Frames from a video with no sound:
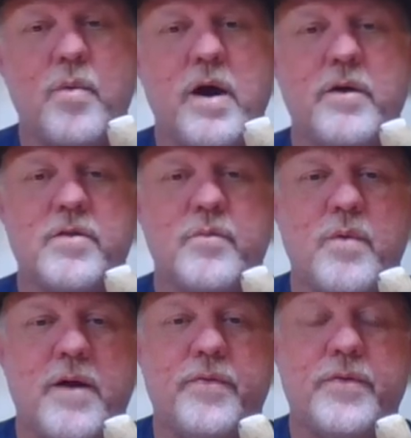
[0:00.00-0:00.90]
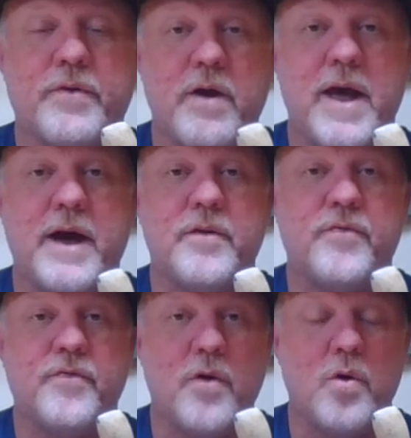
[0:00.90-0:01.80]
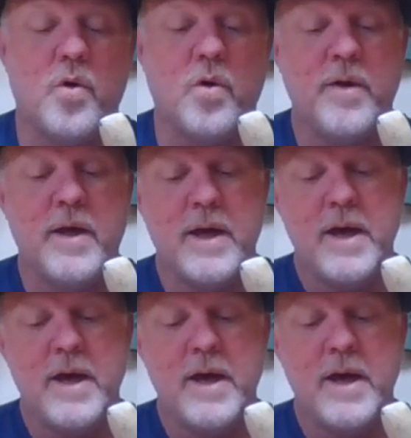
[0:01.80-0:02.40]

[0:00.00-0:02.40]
Wales have won three out of four.